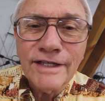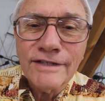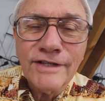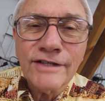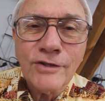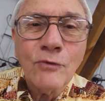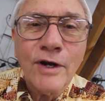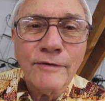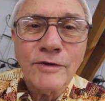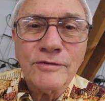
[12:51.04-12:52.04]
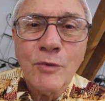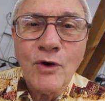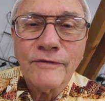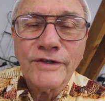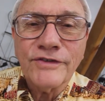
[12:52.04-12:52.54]
it's a wonderful
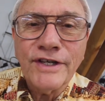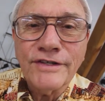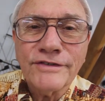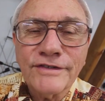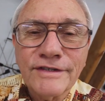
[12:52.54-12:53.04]
sport for seniors.